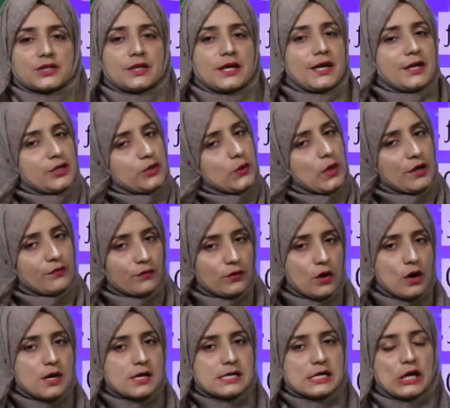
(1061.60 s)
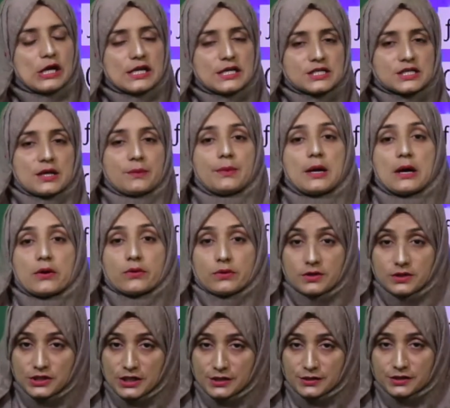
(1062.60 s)
and you have got knowledge about
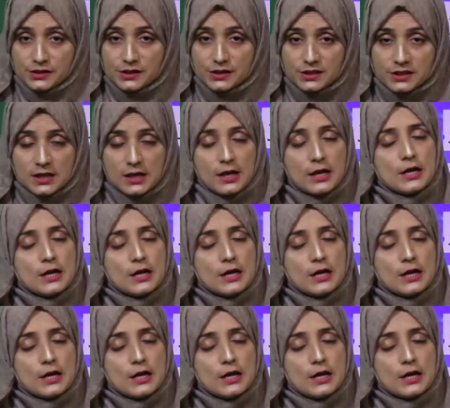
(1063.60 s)
genders.